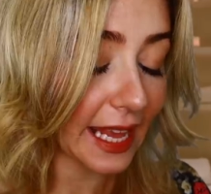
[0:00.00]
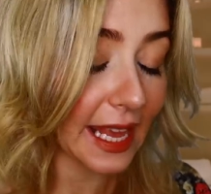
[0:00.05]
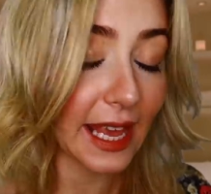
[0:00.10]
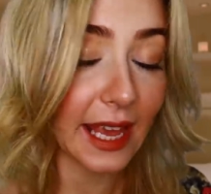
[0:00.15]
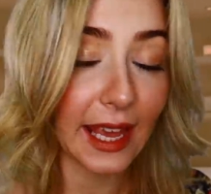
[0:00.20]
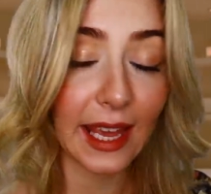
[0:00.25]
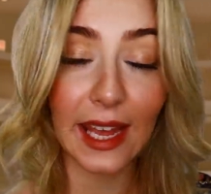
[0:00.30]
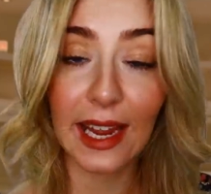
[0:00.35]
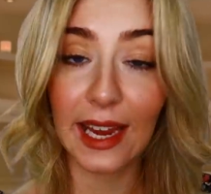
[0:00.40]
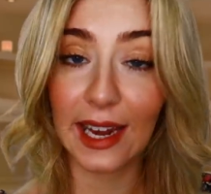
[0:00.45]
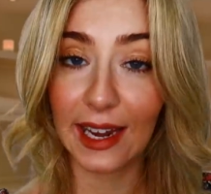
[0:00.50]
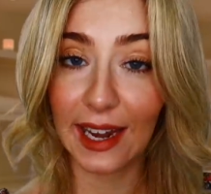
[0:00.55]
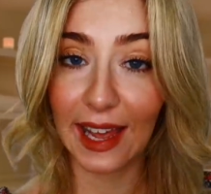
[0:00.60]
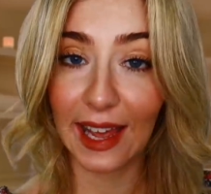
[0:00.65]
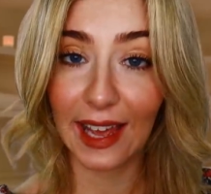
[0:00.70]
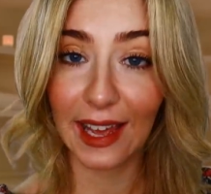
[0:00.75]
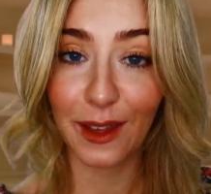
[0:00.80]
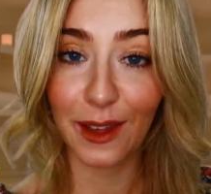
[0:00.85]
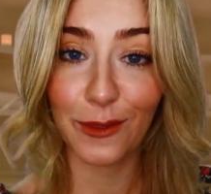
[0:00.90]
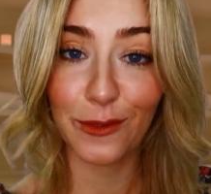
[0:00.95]

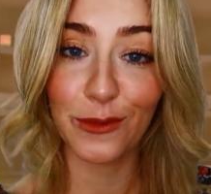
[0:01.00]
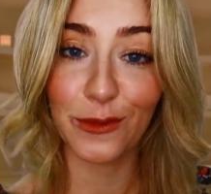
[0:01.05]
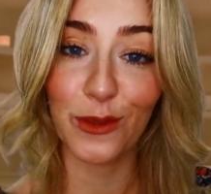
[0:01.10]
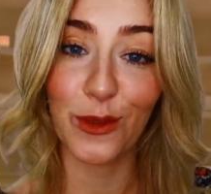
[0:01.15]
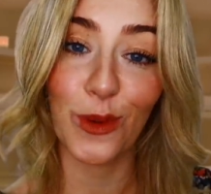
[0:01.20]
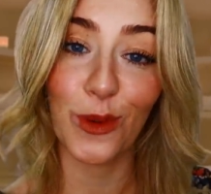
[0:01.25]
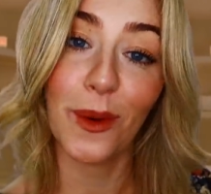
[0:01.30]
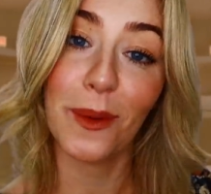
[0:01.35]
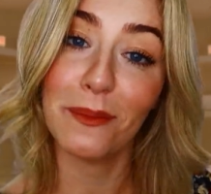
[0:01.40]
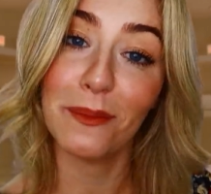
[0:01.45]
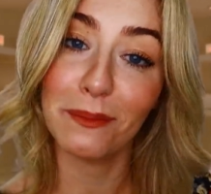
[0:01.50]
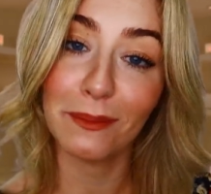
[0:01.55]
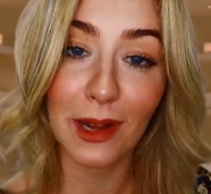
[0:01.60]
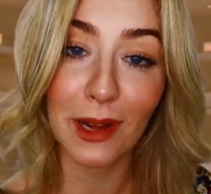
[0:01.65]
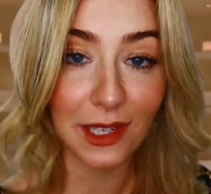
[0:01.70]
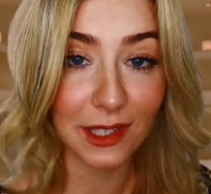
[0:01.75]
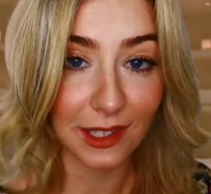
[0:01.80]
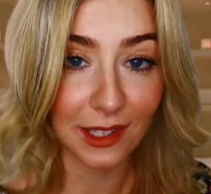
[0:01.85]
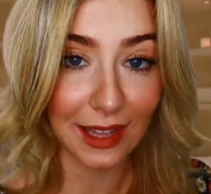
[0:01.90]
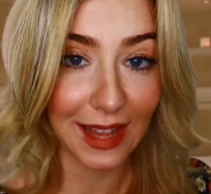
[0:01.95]
healing for
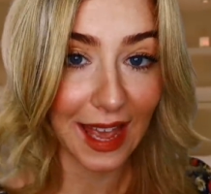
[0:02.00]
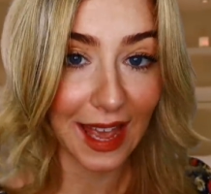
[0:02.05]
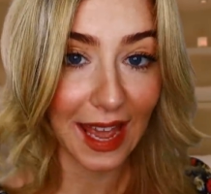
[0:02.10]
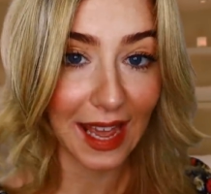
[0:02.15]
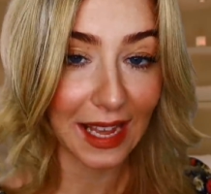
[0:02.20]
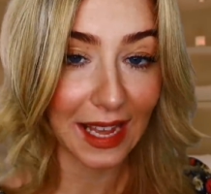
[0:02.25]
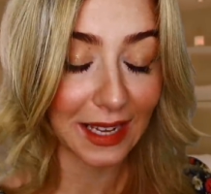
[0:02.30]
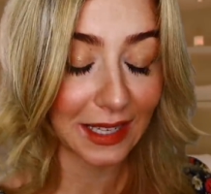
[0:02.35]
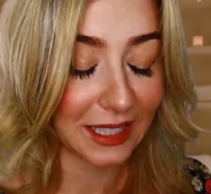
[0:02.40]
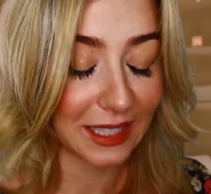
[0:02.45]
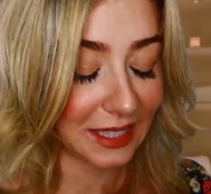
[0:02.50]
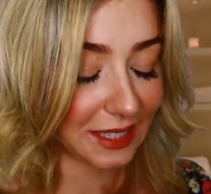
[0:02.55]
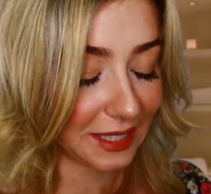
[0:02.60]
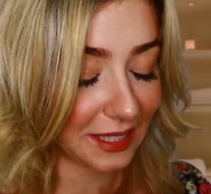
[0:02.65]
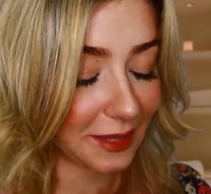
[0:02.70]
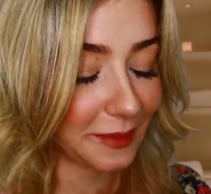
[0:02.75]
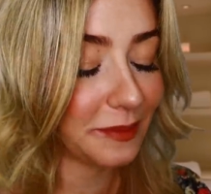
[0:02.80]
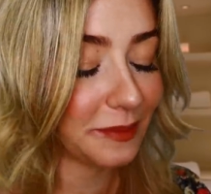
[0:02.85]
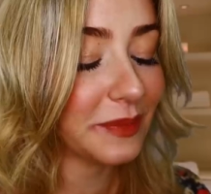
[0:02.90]
muscle aches.